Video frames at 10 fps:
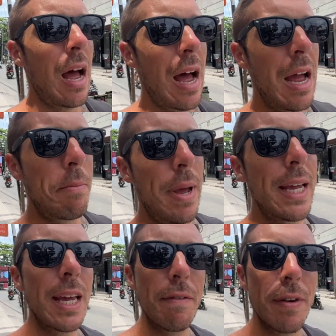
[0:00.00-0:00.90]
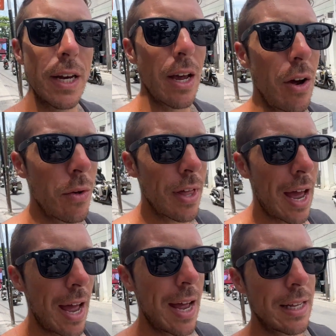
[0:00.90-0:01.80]
I'm making a video
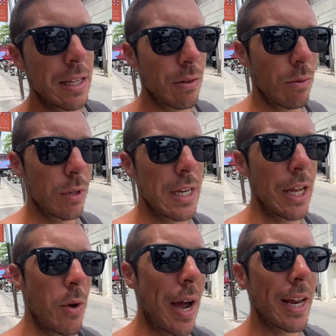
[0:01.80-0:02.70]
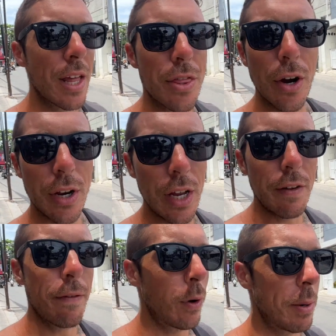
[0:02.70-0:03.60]
that will tell you how to get
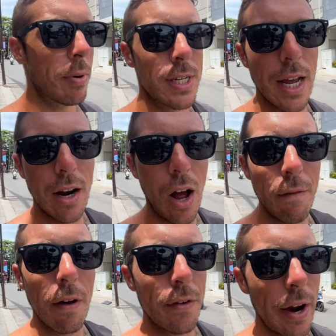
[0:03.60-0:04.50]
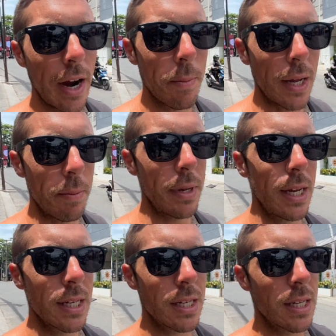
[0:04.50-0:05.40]
30-40% off of your
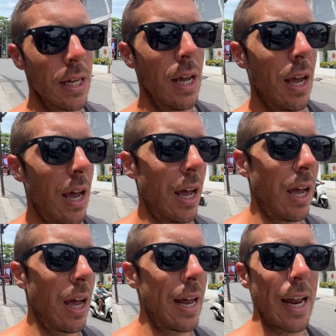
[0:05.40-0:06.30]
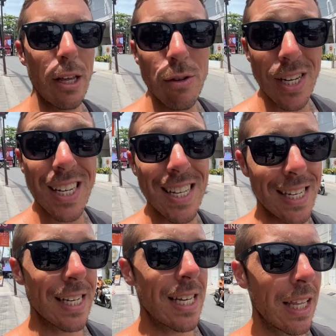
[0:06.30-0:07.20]
Airbnbs. And I use this
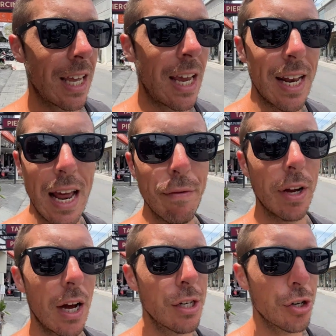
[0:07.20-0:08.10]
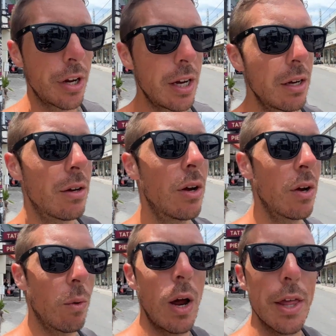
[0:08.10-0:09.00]
consistently in every country.
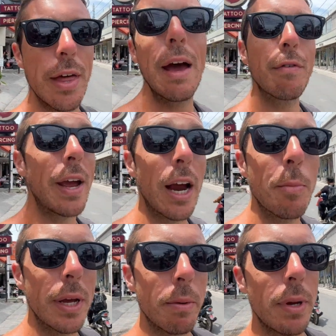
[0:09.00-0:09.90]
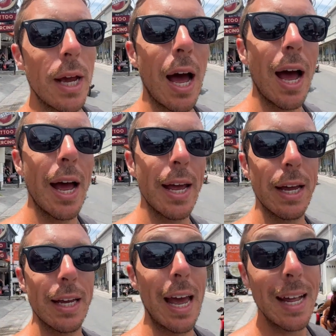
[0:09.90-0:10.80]
with every Airbnb
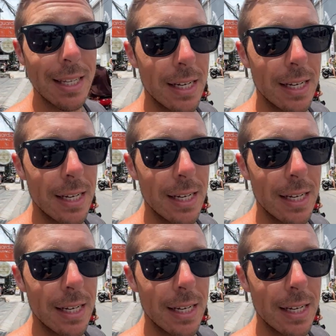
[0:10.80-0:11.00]
I get.